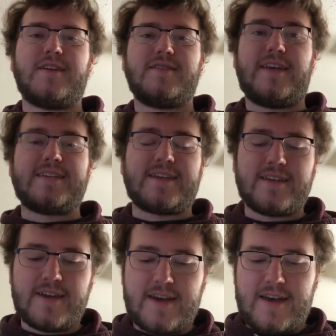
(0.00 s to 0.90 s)
lazy.
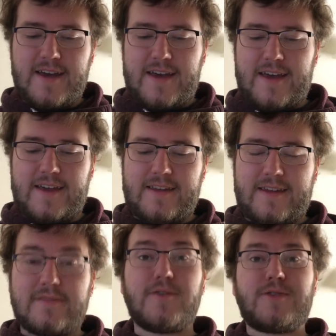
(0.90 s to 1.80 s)
And
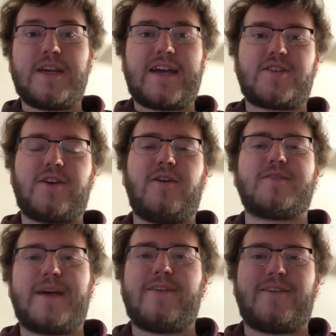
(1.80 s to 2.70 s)
then Lucy actually calls
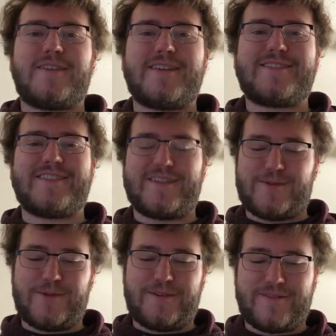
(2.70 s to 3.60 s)
him out on this, and
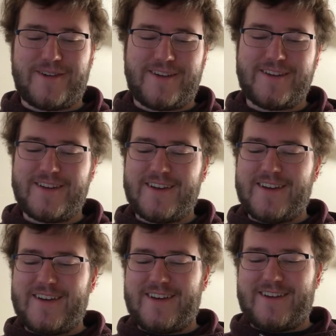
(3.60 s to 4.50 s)
it's really funny.
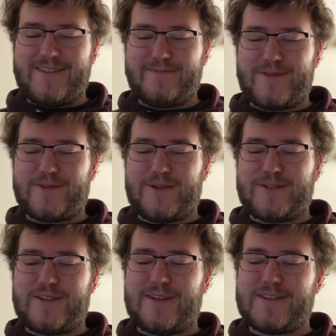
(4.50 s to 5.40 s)
Just the way
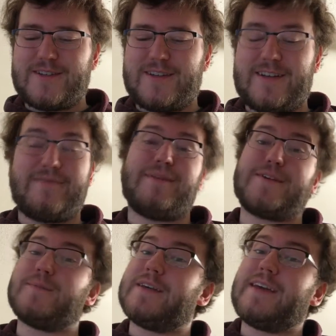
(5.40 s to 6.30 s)
she does it, and it
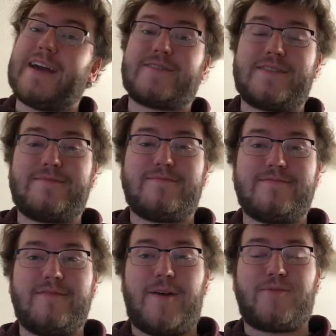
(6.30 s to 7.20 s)
makes me actually
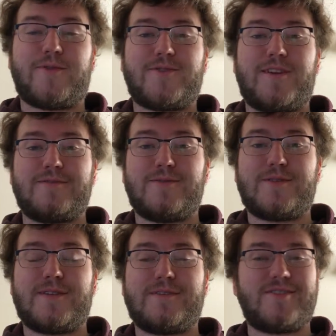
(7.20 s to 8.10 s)
appreciate
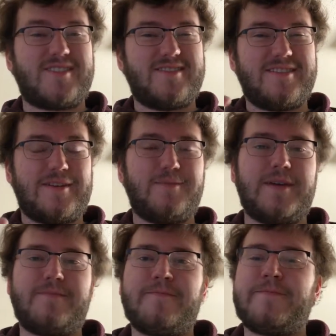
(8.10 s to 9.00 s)
Lucy just a little
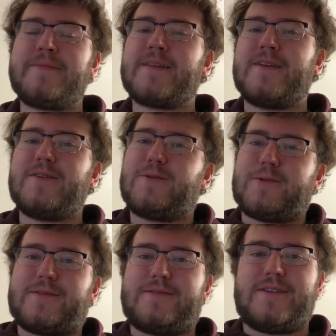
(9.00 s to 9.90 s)
bit. Of
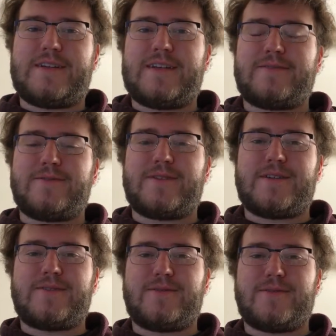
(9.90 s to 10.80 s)
course, then again,
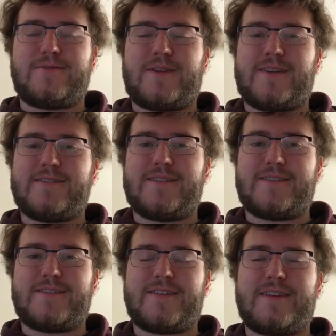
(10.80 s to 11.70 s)
Lucy is also not
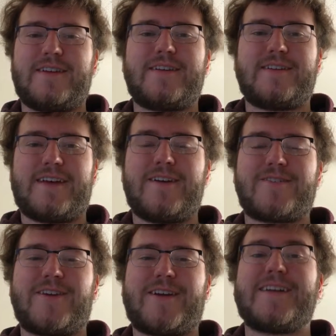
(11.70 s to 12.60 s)
necessarily a
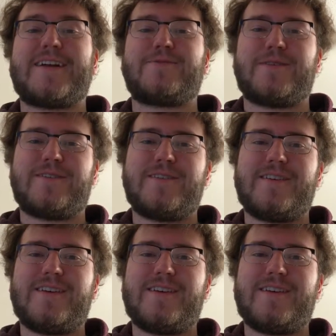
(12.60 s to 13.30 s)
character I connect with